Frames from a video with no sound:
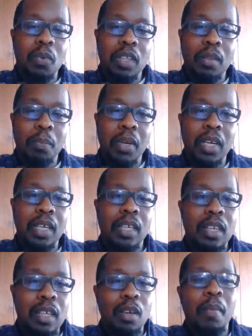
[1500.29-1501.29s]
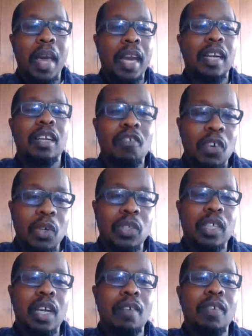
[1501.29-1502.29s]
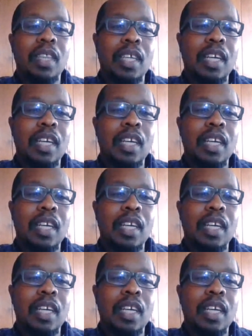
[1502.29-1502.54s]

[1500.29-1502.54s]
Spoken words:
with putting the humanity first in everything